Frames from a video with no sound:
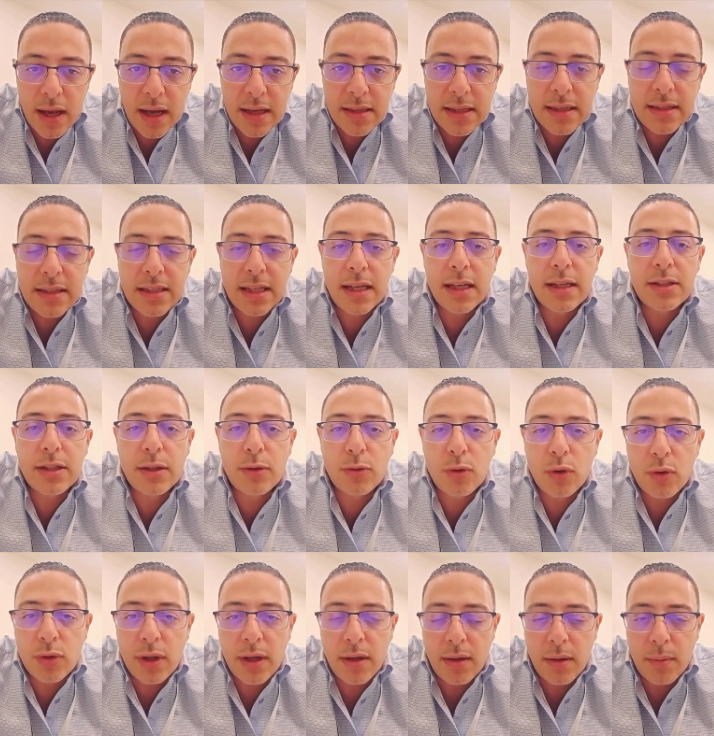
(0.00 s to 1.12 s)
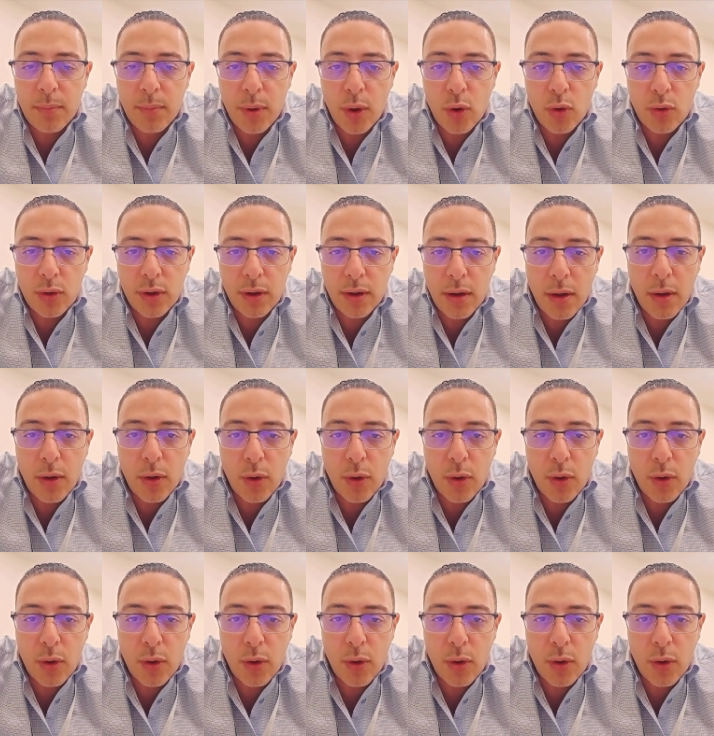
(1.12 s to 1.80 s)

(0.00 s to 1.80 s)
a disease eroding the bone,